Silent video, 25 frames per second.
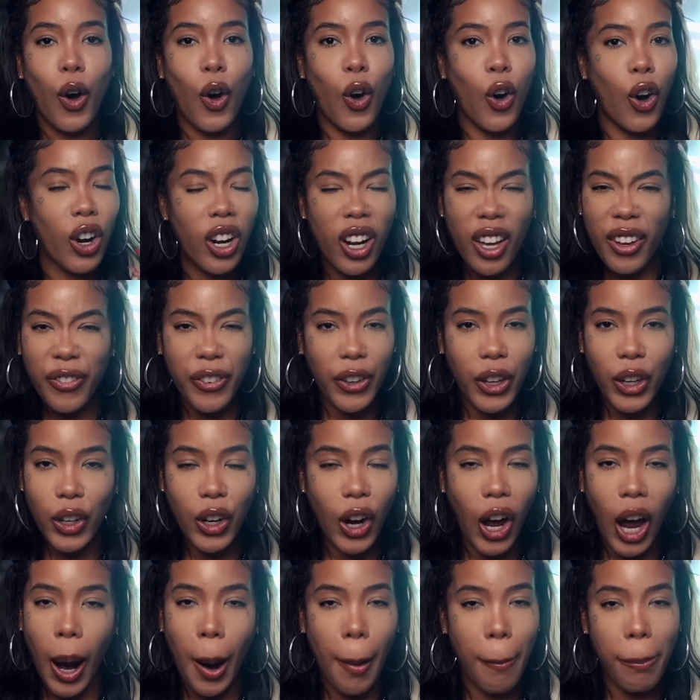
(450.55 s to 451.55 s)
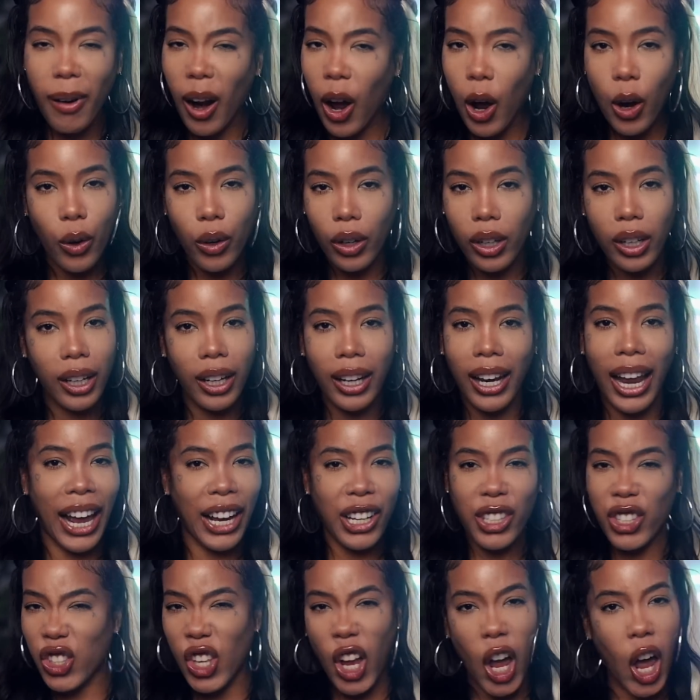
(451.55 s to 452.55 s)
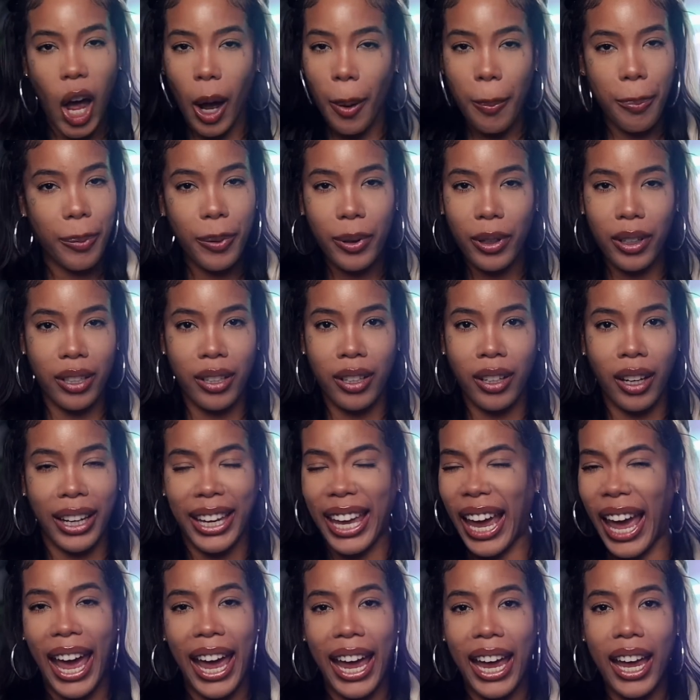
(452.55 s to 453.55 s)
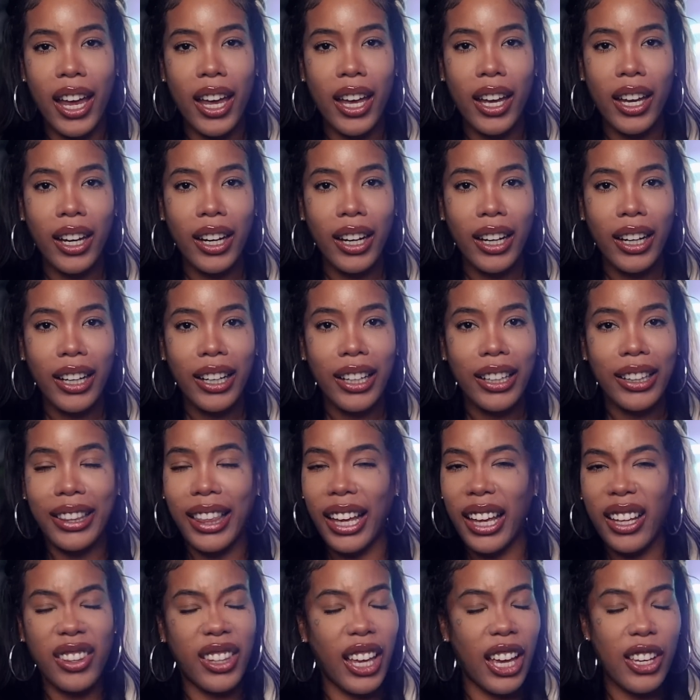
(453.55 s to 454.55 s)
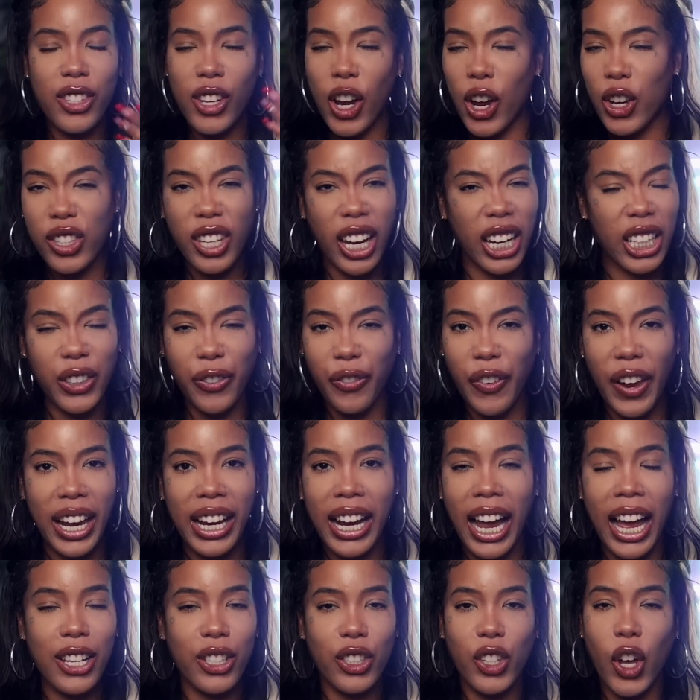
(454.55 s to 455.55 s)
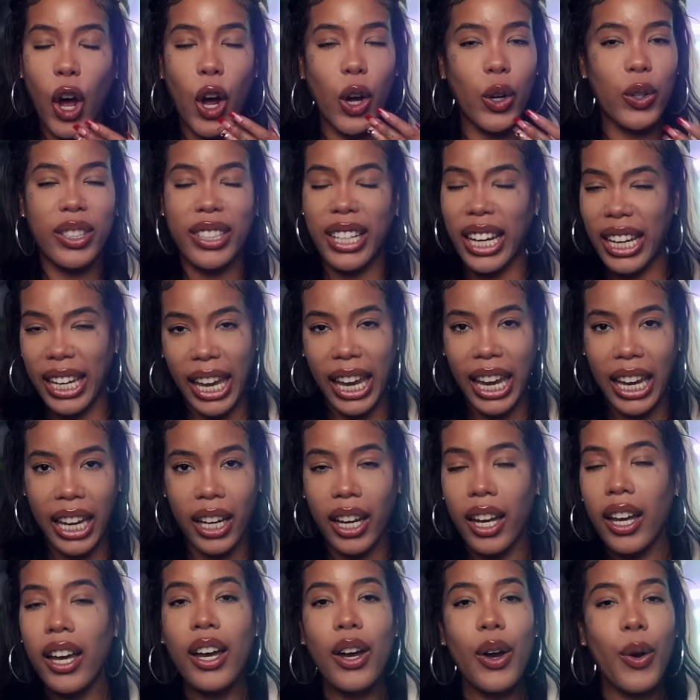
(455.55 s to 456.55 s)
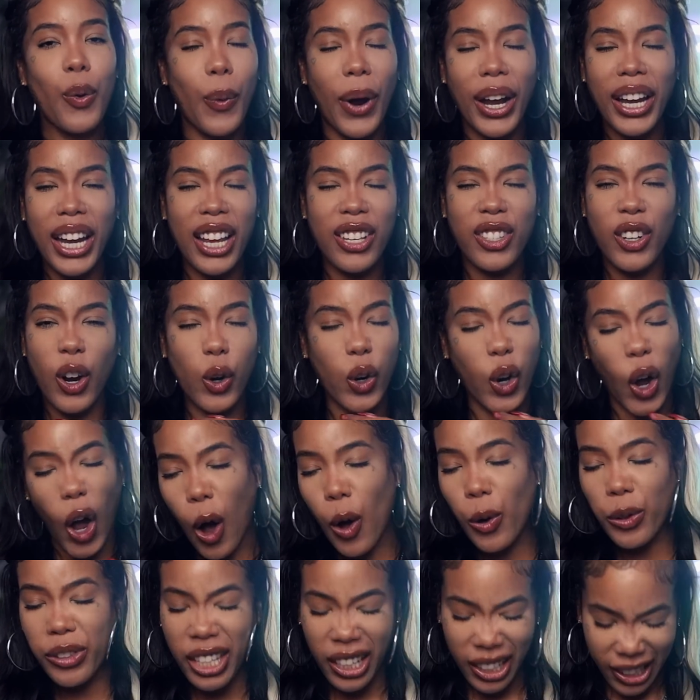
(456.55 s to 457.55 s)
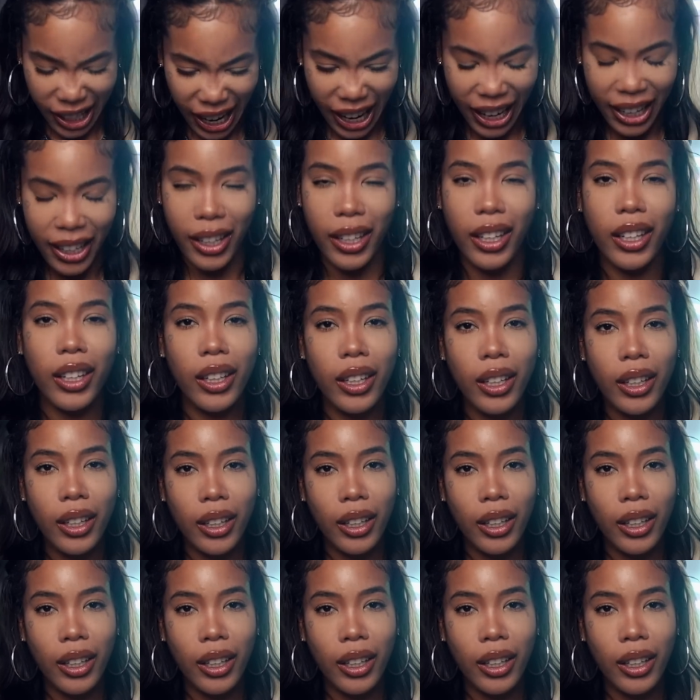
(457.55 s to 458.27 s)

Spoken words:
All of you lot are broke. Like, stop. Okay, there's no such thing as gold digging when there's no gold to dig.